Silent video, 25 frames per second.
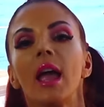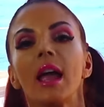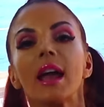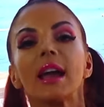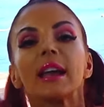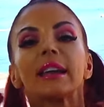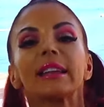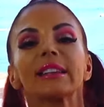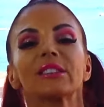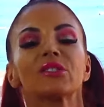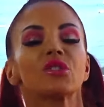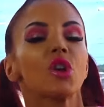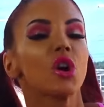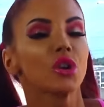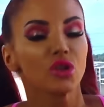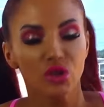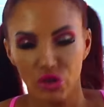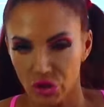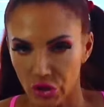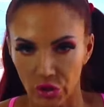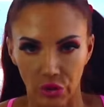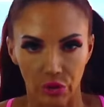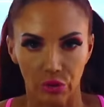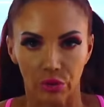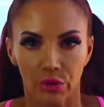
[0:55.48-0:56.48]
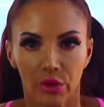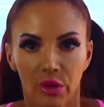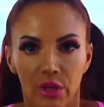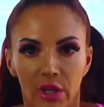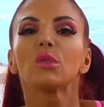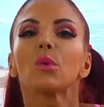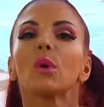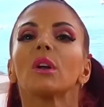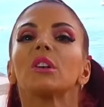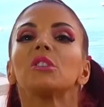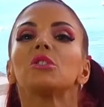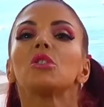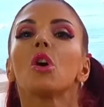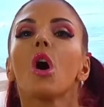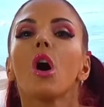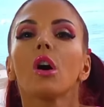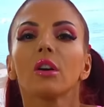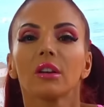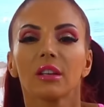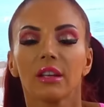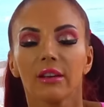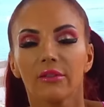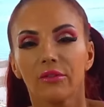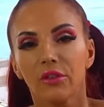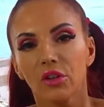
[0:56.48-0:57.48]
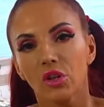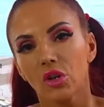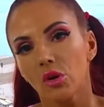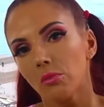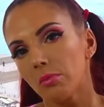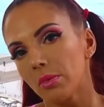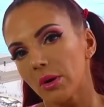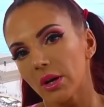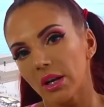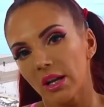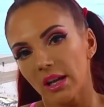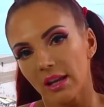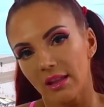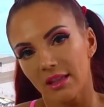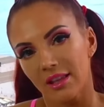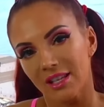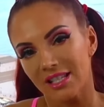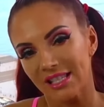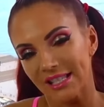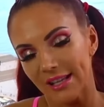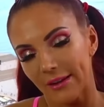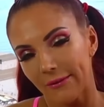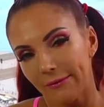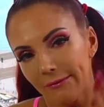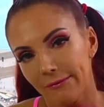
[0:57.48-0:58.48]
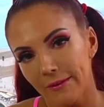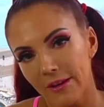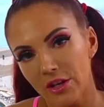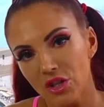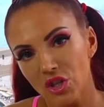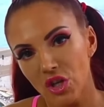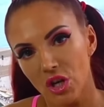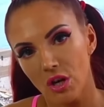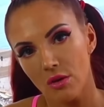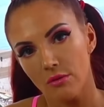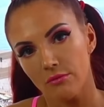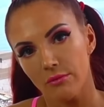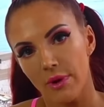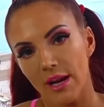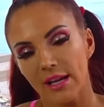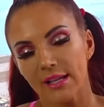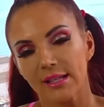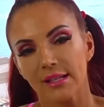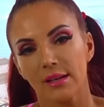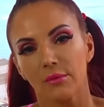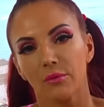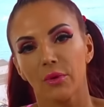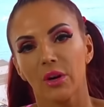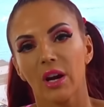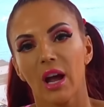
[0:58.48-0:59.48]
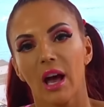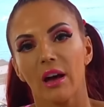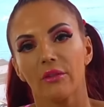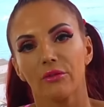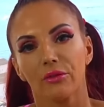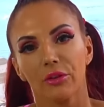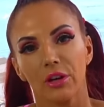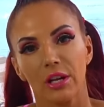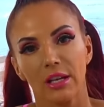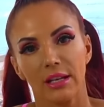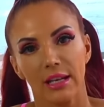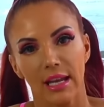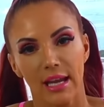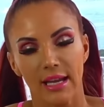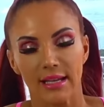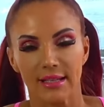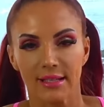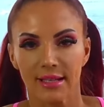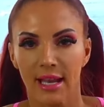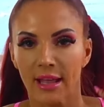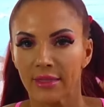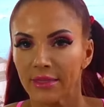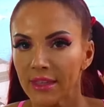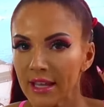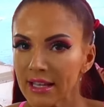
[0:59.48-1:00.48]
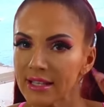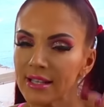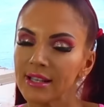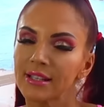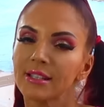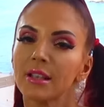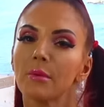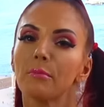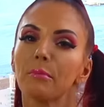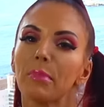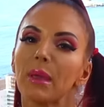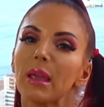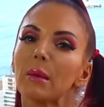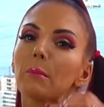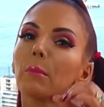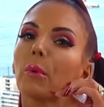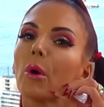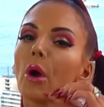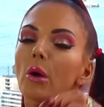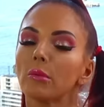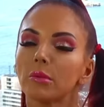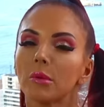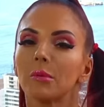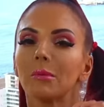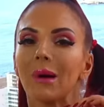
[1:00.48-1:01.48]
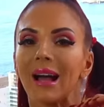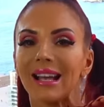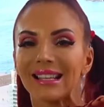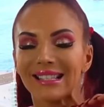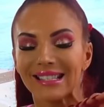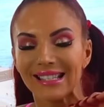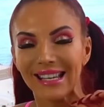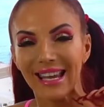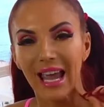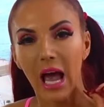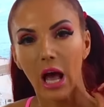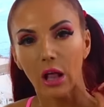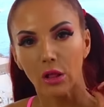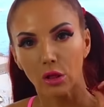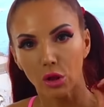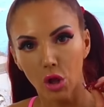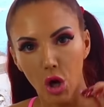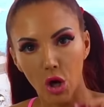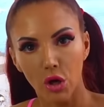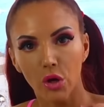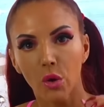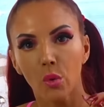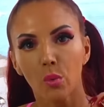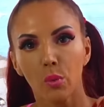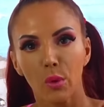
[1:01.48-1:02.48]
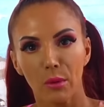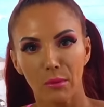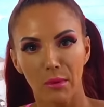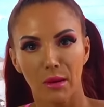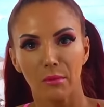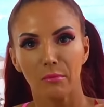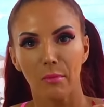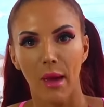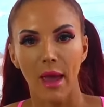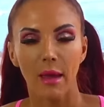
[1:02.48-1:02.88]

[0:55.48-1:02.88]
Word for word: It is not true. You are not giving your body the sufficient rest and recovery it needs. Now, this is a big problem I see a lot of women